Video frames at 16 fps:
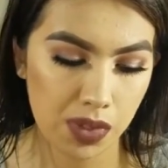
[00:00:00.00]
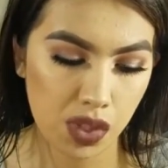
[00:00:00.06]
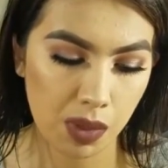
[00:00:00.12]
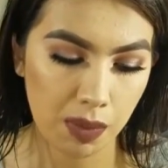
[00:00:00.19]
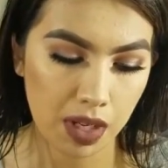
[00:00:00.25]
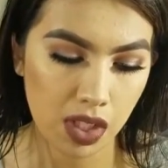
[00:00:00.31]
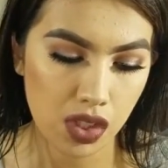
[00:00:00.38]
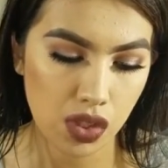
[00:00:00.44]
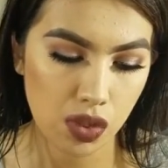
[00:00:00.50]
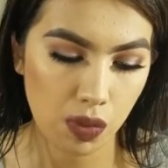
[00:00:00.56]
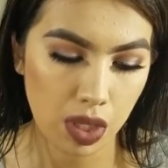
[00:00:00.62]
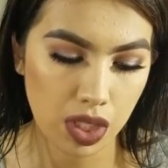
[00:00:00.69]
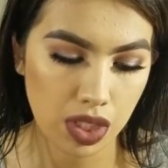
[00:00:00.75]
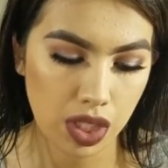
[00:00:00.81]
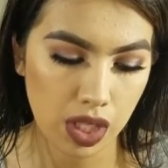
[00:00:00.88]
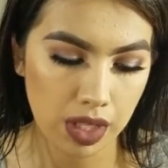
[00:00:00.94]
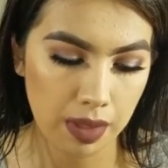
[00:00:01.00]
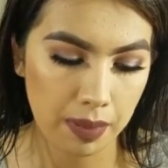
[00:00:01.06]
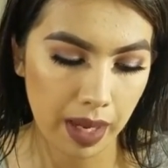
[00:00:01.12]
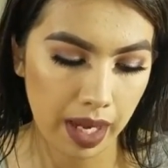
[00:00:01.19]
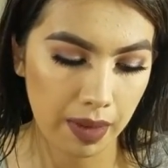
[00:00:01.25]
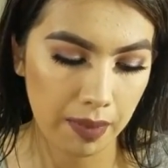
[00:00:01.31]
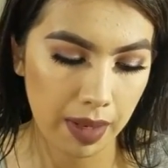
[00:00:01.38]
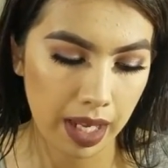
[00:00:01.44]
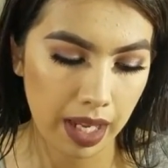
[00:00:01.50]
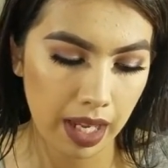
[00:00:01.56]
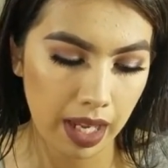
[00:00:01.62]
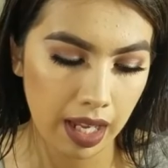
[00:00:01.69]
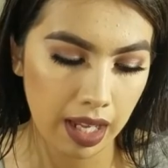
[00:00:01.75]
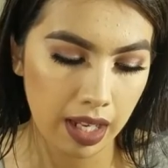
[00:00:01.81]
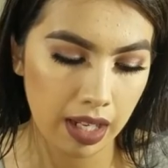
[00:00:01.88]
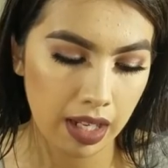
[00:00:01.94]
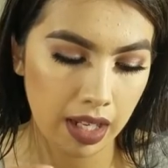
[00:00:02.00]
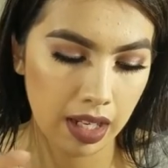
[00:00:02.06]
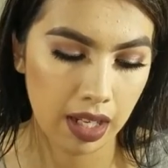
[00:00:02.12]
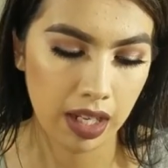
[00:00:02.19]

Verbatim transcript: So I'm gonna swatch it on the back of my hand,